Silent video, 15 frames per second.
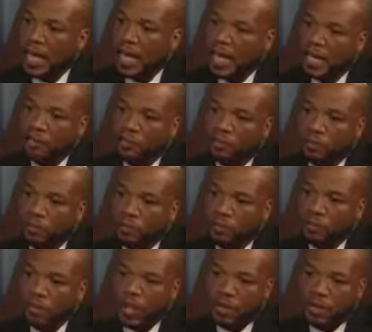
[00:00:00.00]
And it's
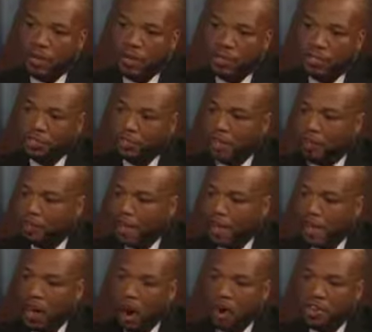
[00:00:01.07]
critical that we are ensuring
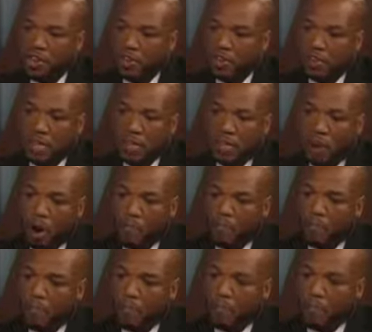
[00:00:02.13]
that our young people are
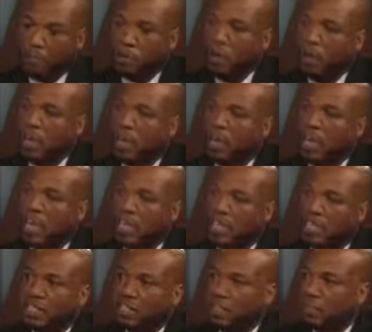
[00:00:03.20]
receiving a quality
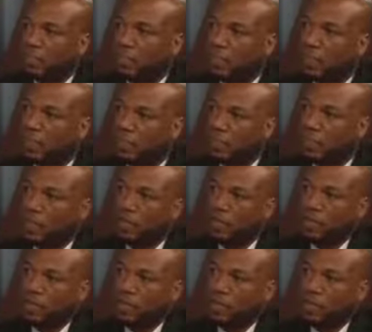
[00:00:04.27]
education that's going to prepare them